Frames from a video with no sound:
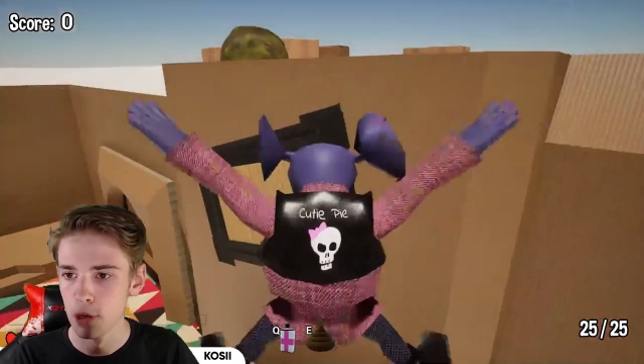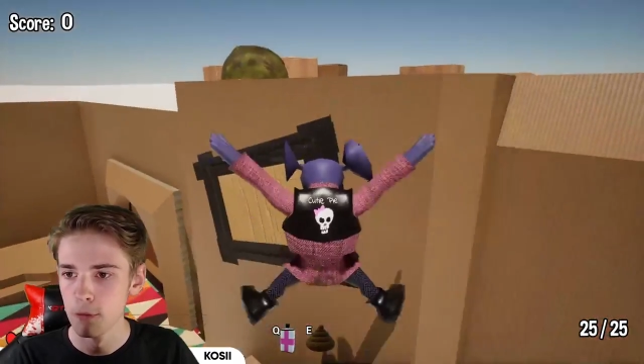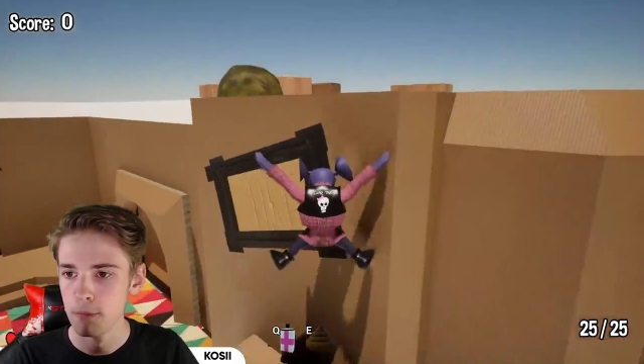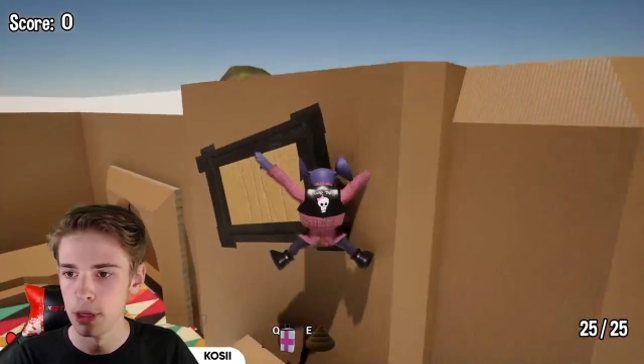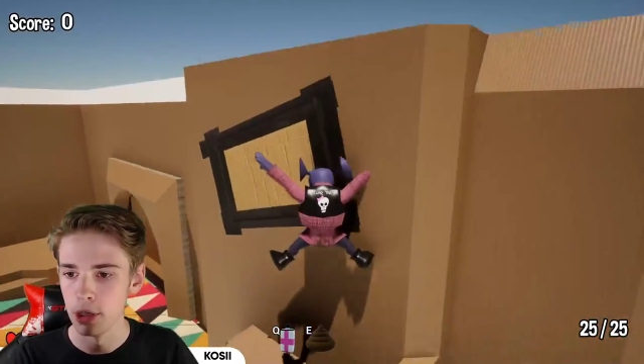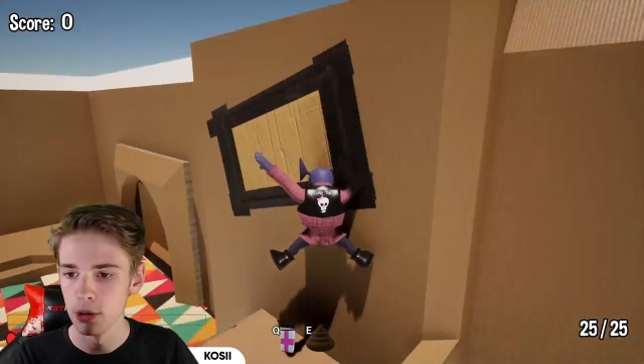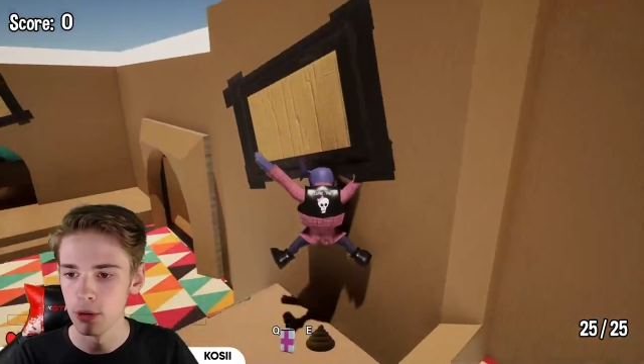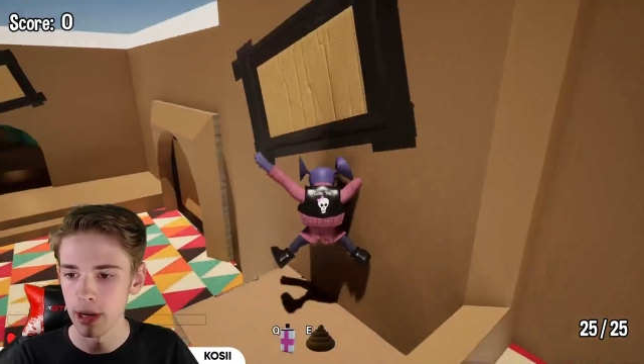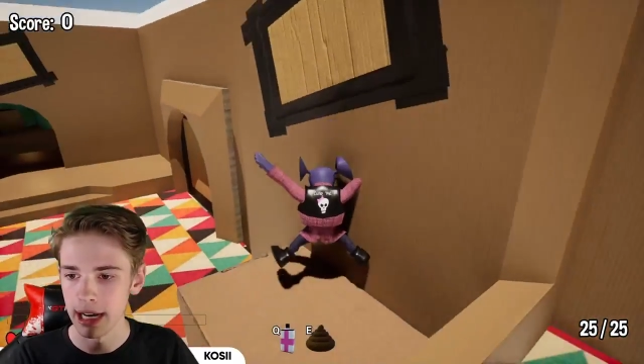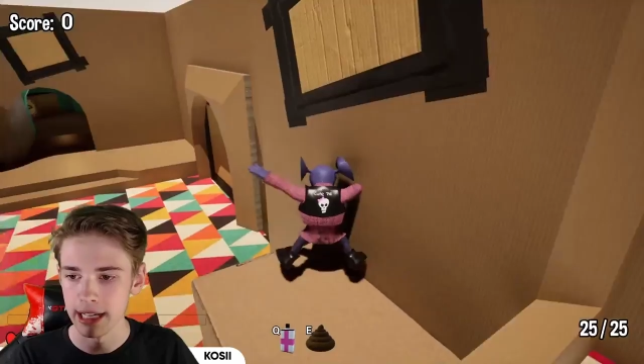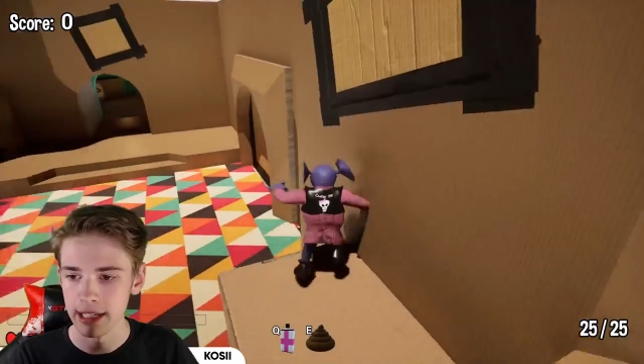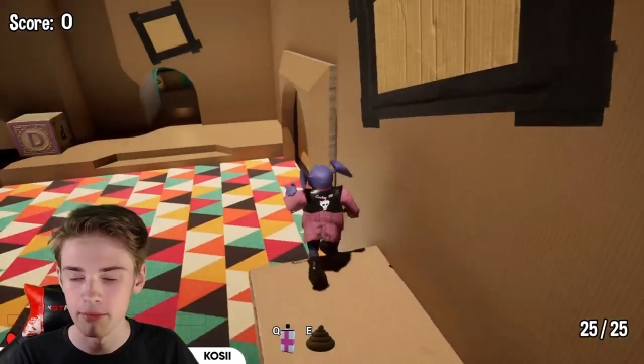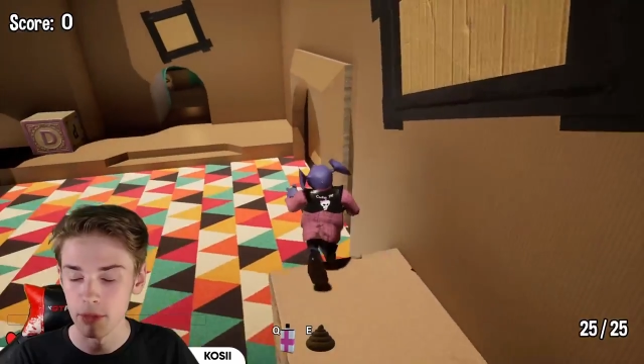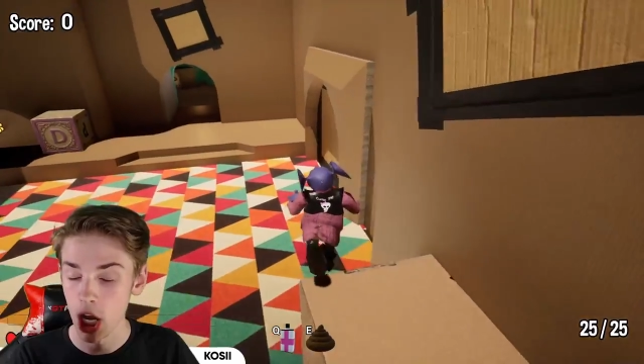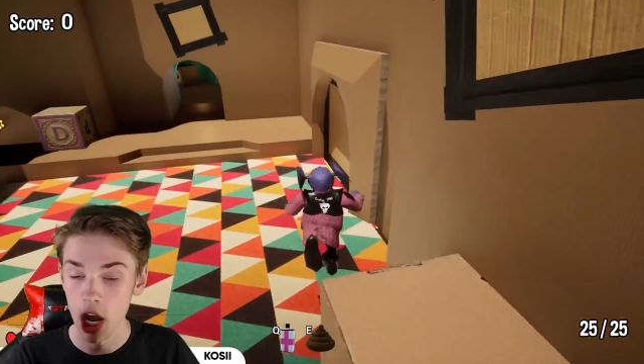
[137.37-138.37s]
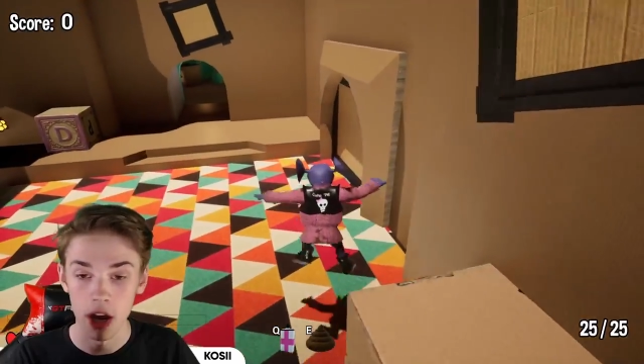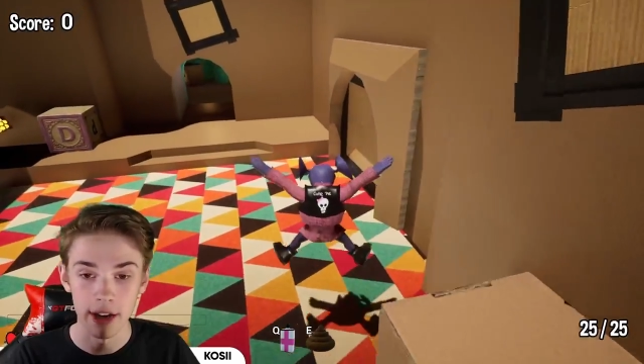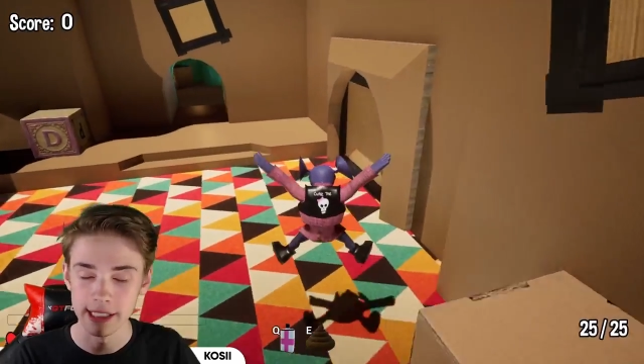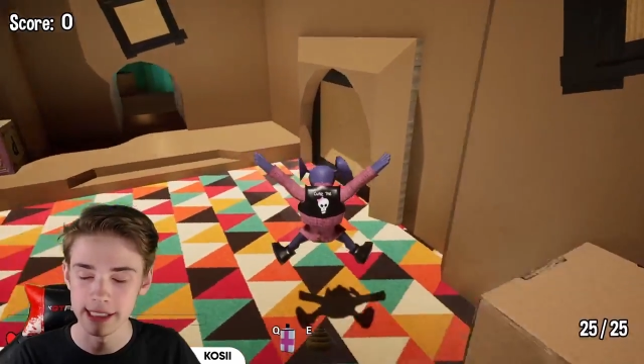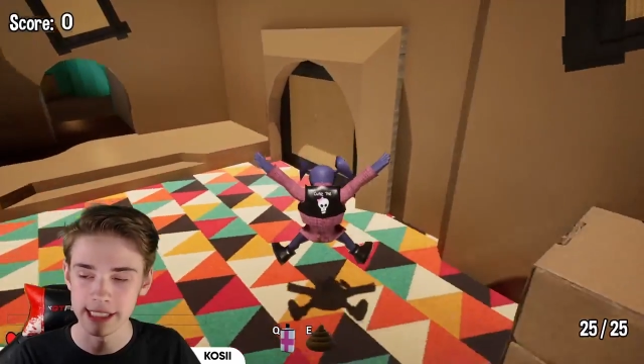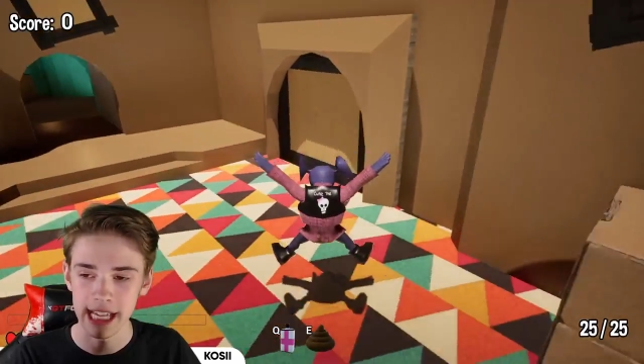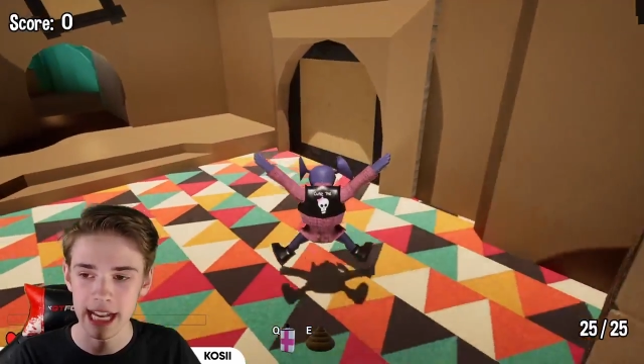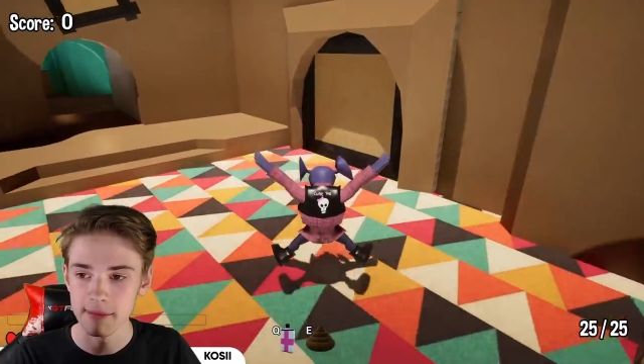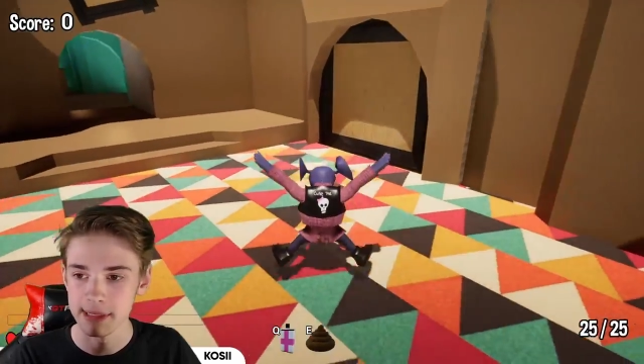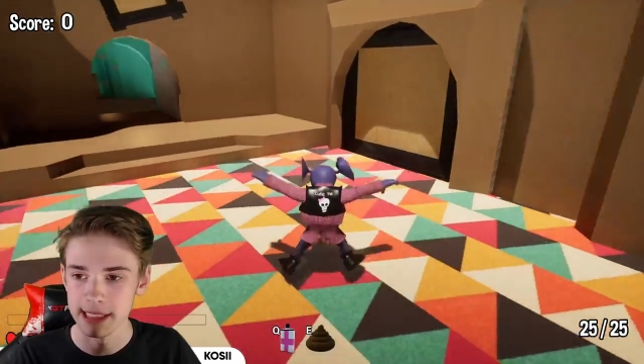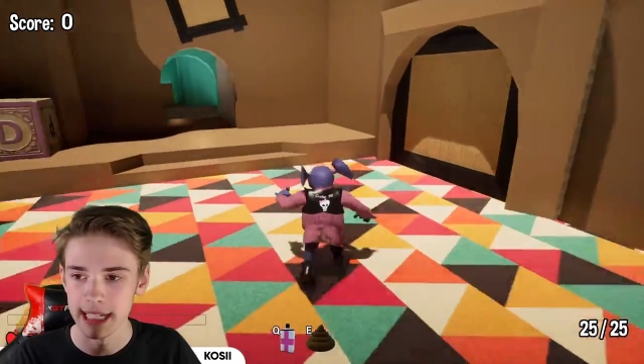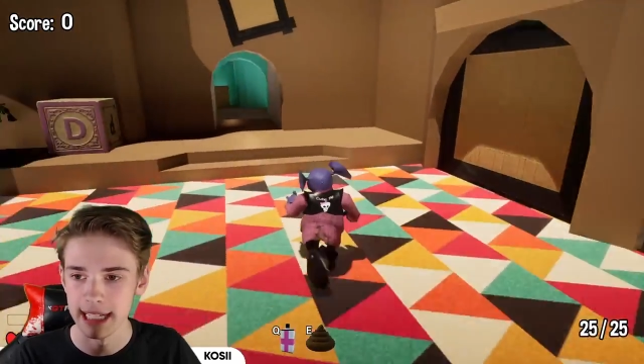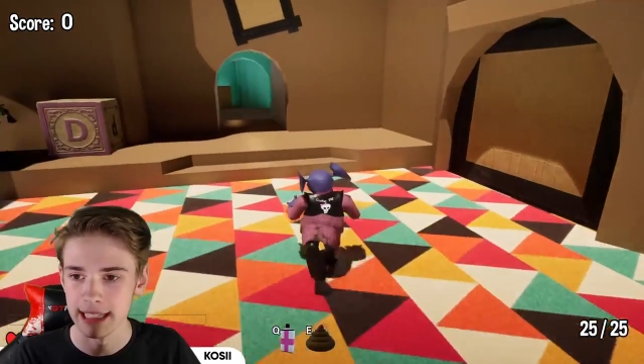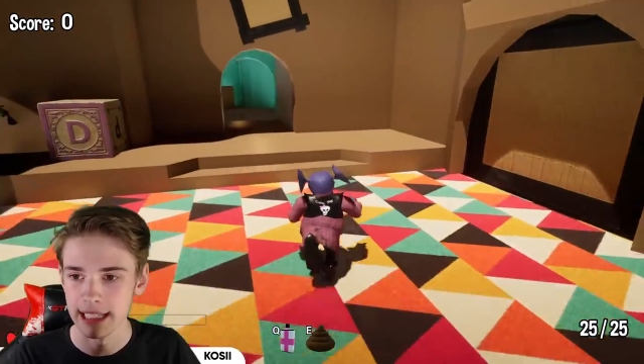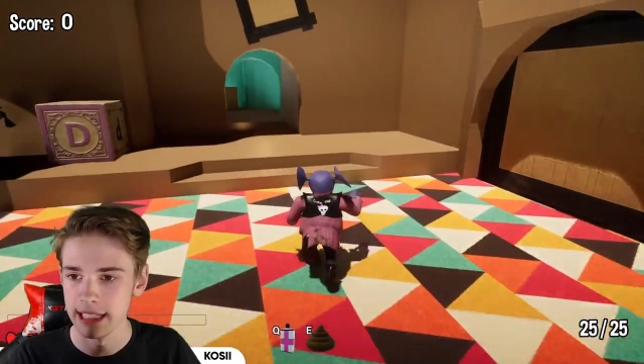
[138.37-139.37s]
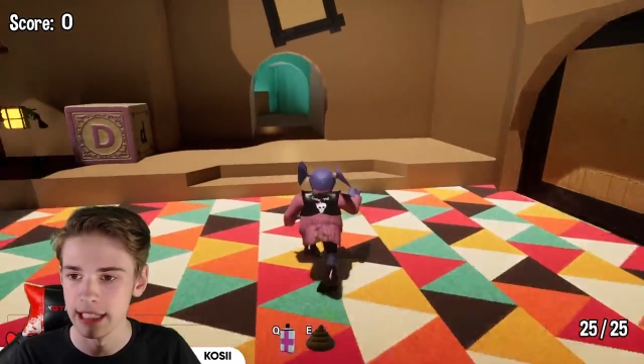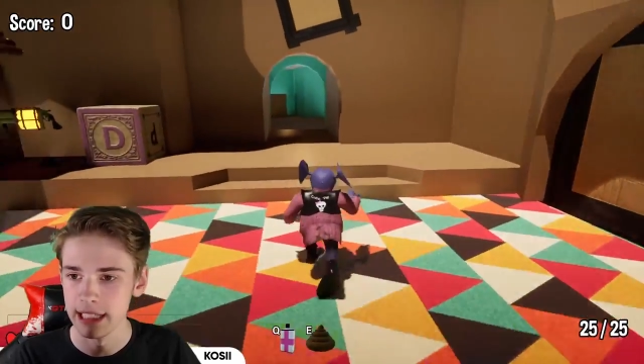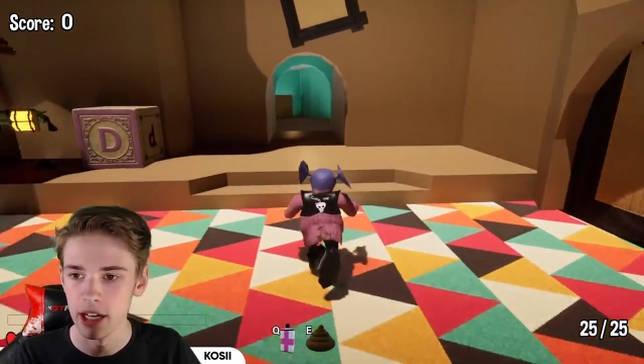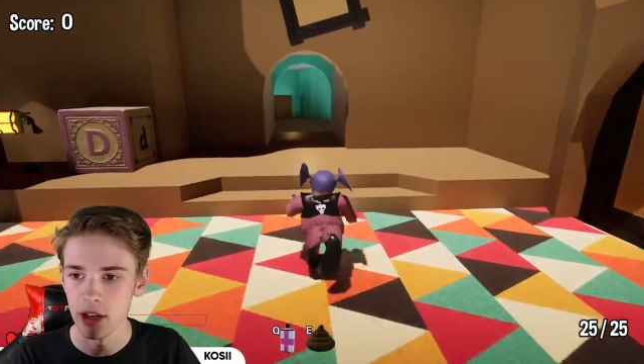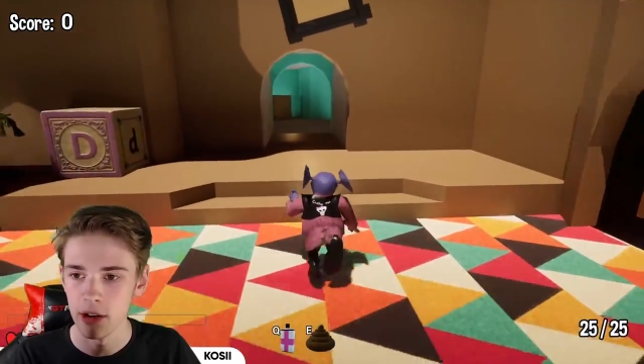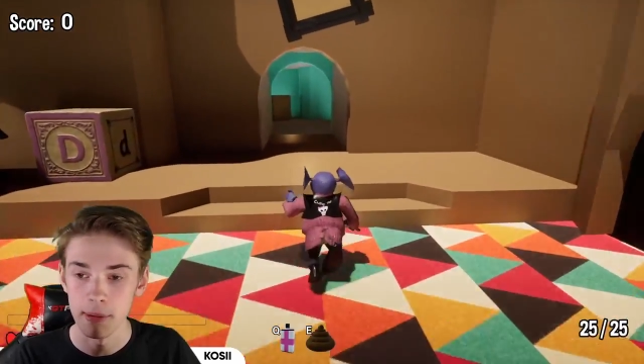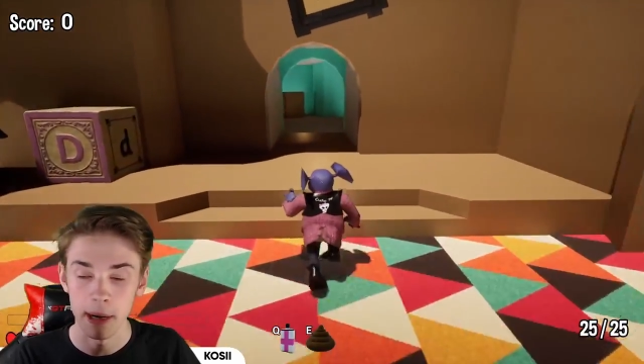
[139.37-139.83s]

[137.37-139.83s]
Poo. I can't escape, sadly, you know.